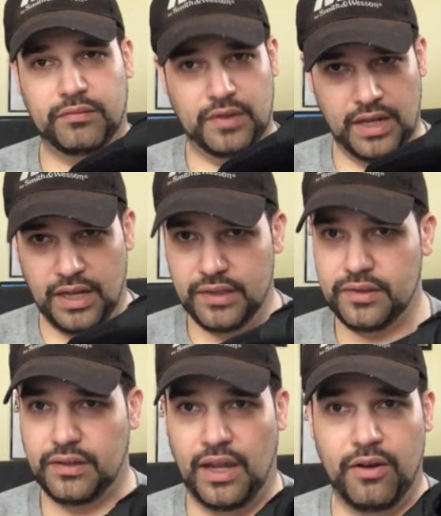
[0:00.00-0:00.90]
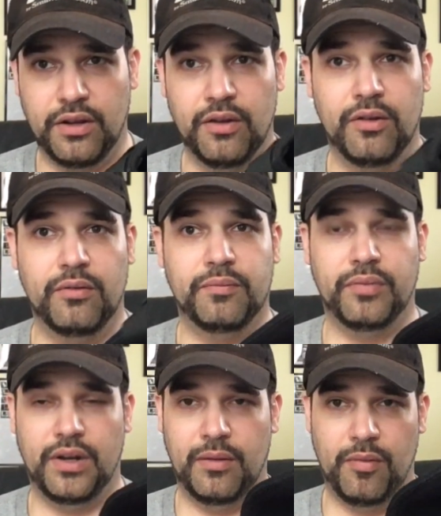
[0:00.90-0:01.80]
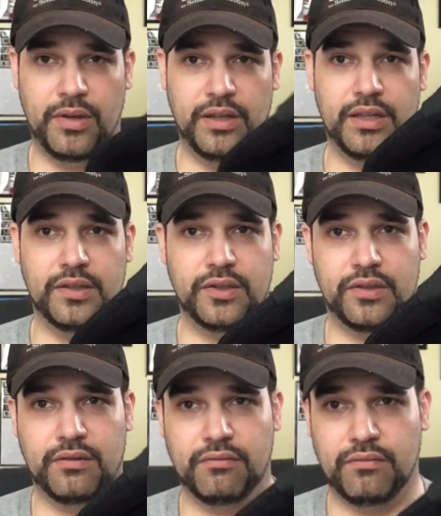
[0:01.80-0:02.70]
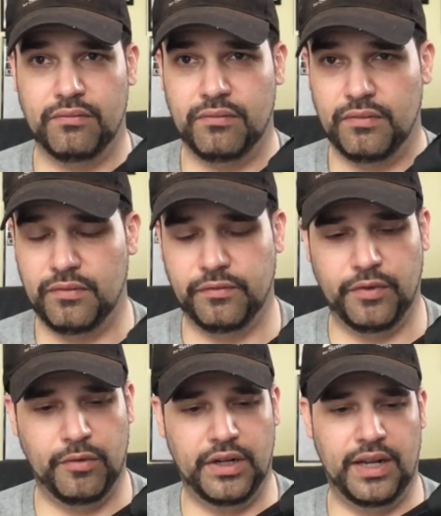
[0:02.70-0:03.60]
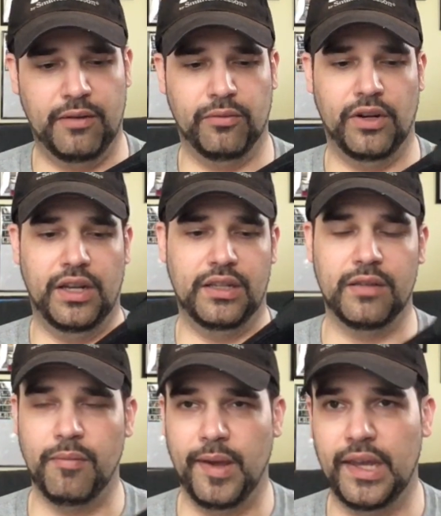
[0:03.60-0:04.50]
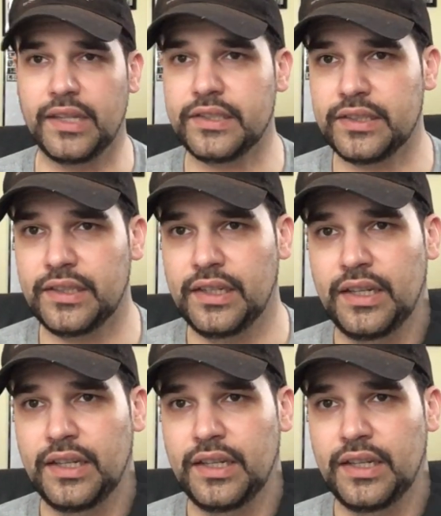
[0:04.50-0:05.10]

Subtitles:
Yes, Galco probably is, from what I've read, the best.